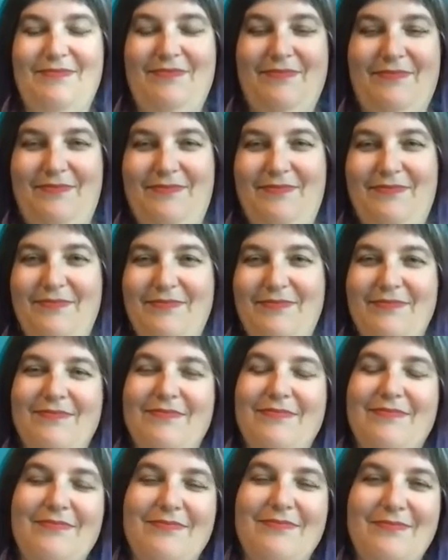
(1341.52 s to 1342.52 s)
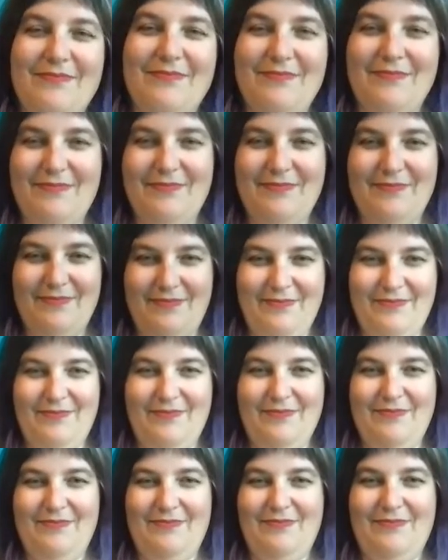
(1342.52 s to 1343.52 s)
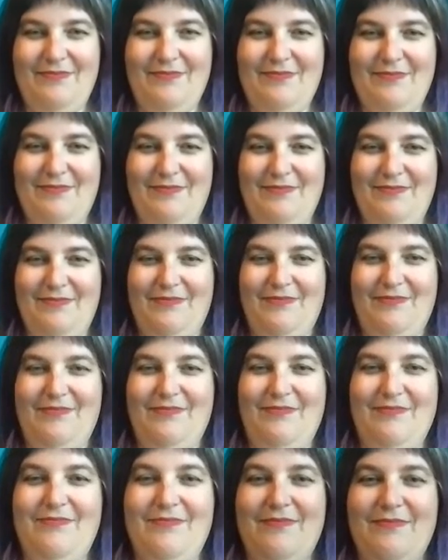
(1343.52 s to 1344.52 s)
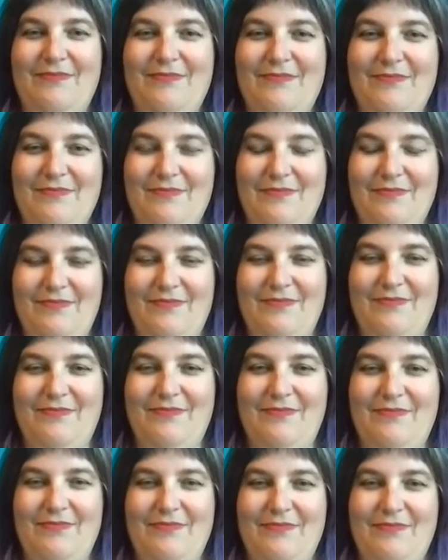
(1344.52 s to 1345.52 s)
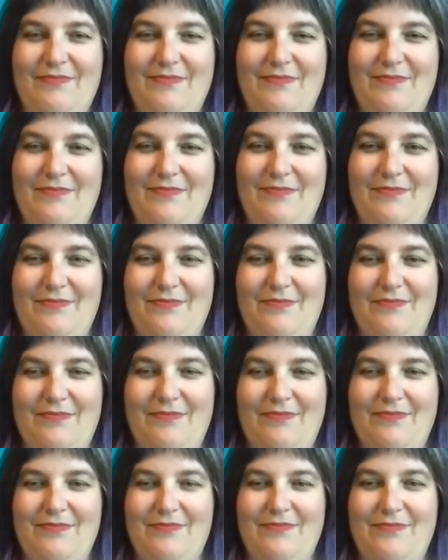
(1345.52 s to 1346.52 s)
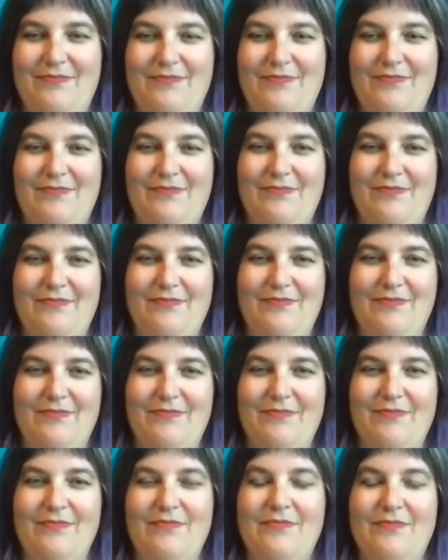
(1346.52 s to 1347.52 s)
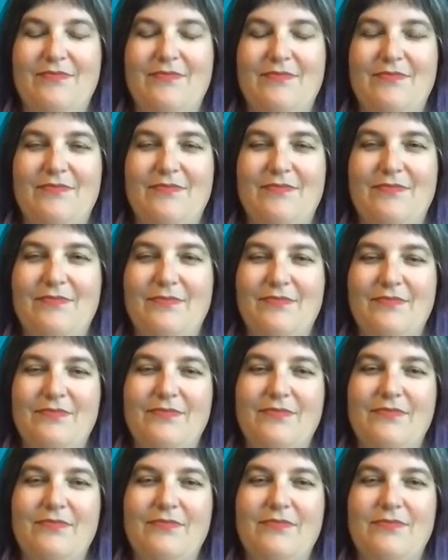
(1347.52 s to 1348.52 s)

This person isn't speaking.